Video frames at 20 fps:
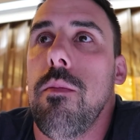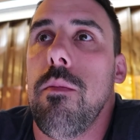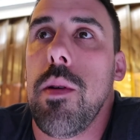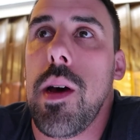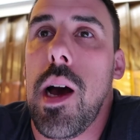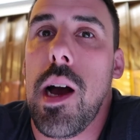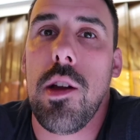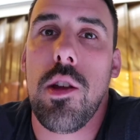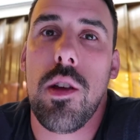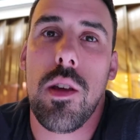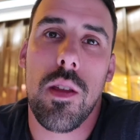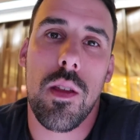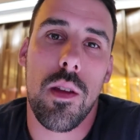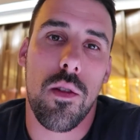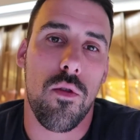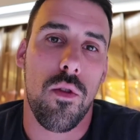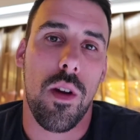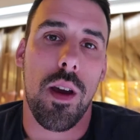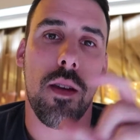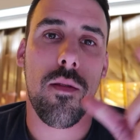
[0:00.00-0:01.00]
but actually the
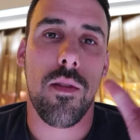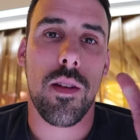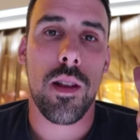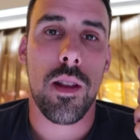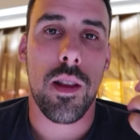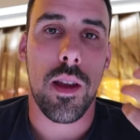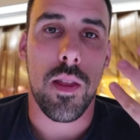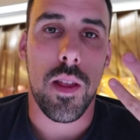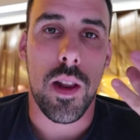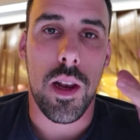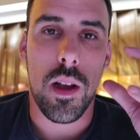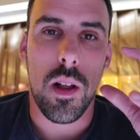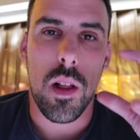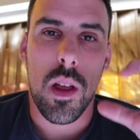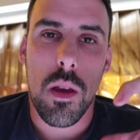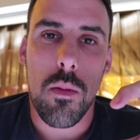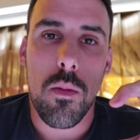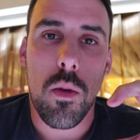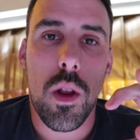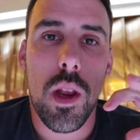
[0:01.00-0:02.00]
driving, like the little
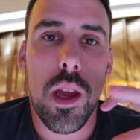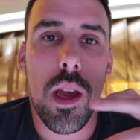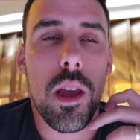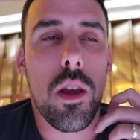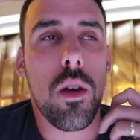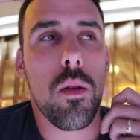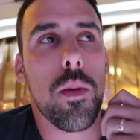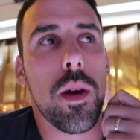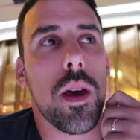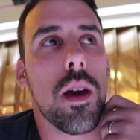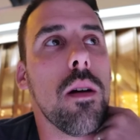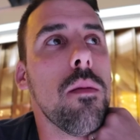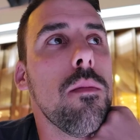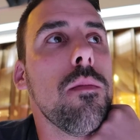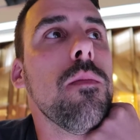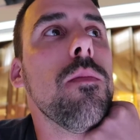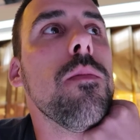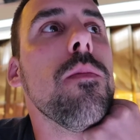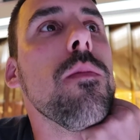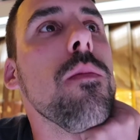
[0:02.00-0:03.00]
community you
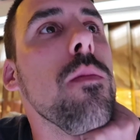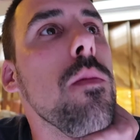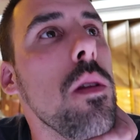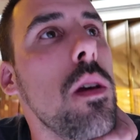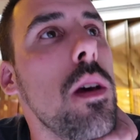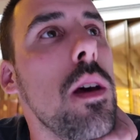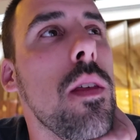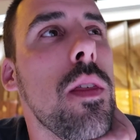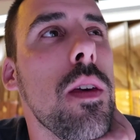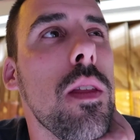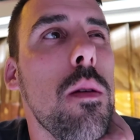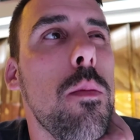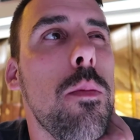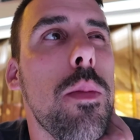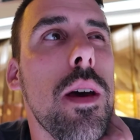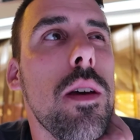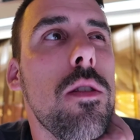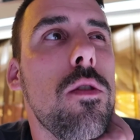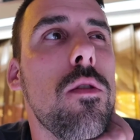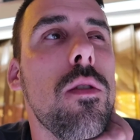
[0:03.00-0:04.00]
become. I think the
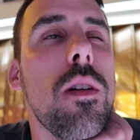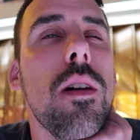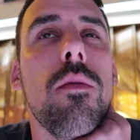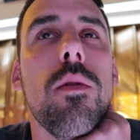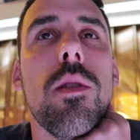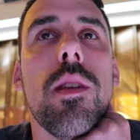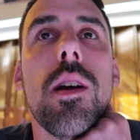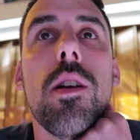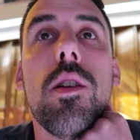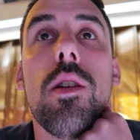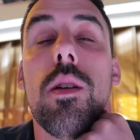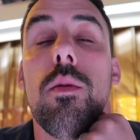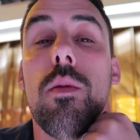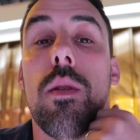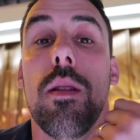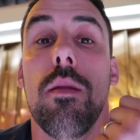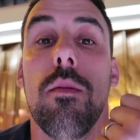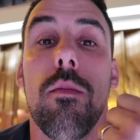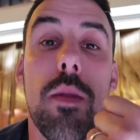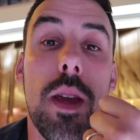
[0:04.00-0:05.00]
best drive is actually
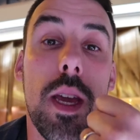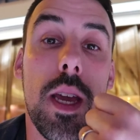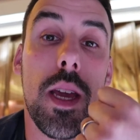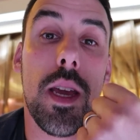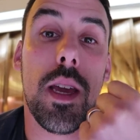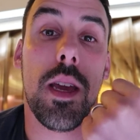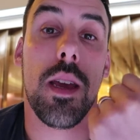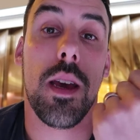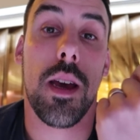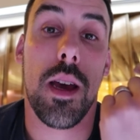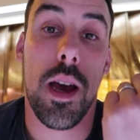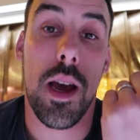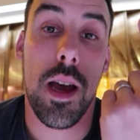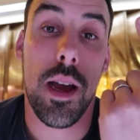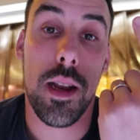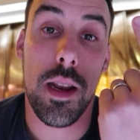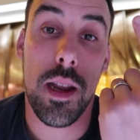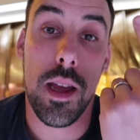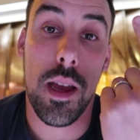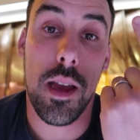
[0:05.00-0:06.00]
when me,
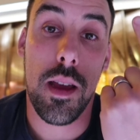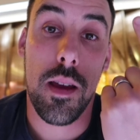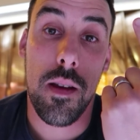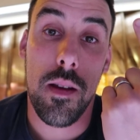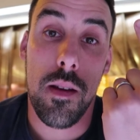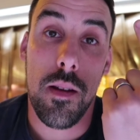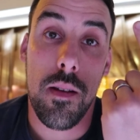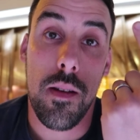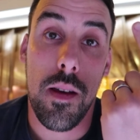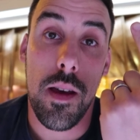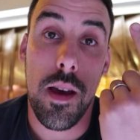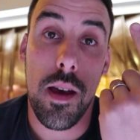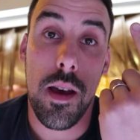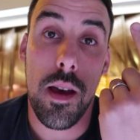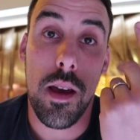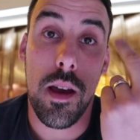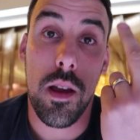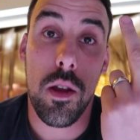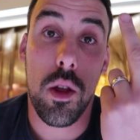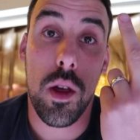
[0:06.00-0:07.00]
Andy,
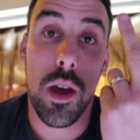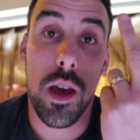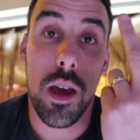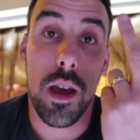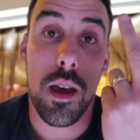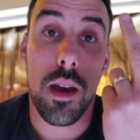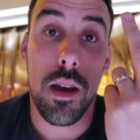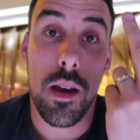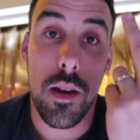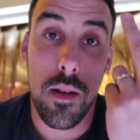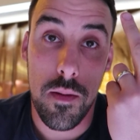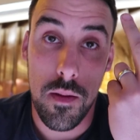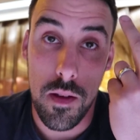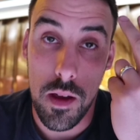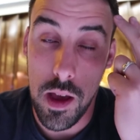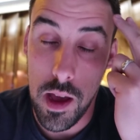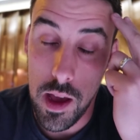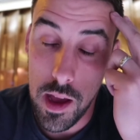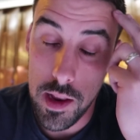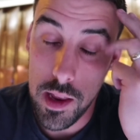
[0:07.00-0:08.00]
Jake
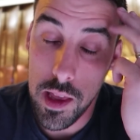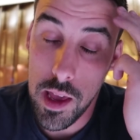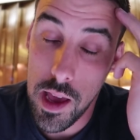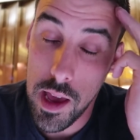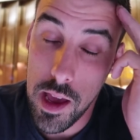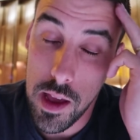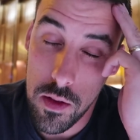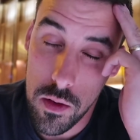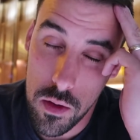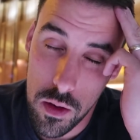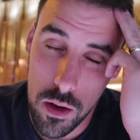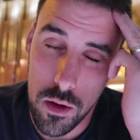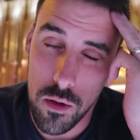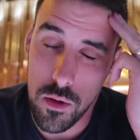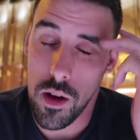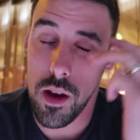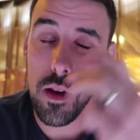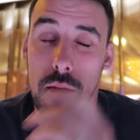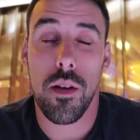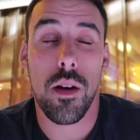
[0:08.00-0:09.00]
and Kate took a
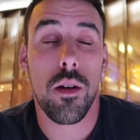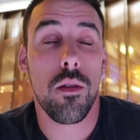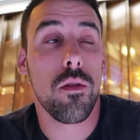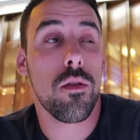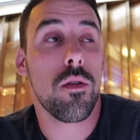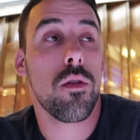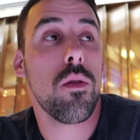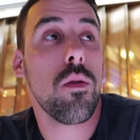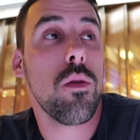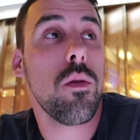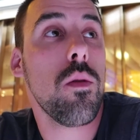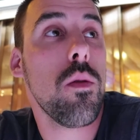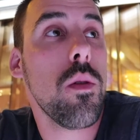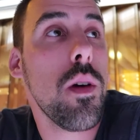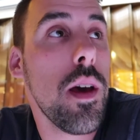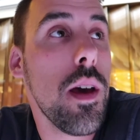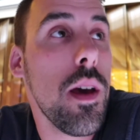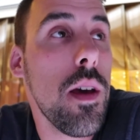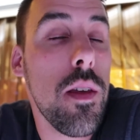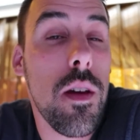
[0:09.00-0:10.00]
drive out to
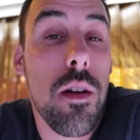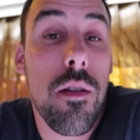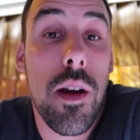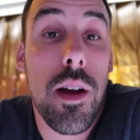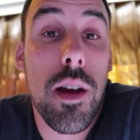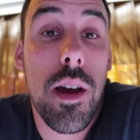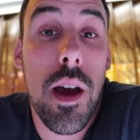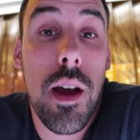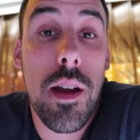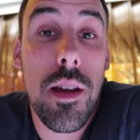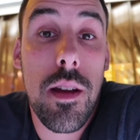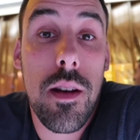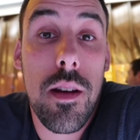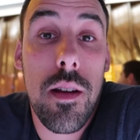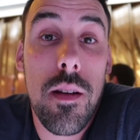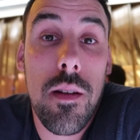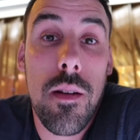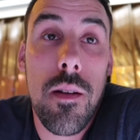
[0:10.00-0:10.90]
the Grand Canyon.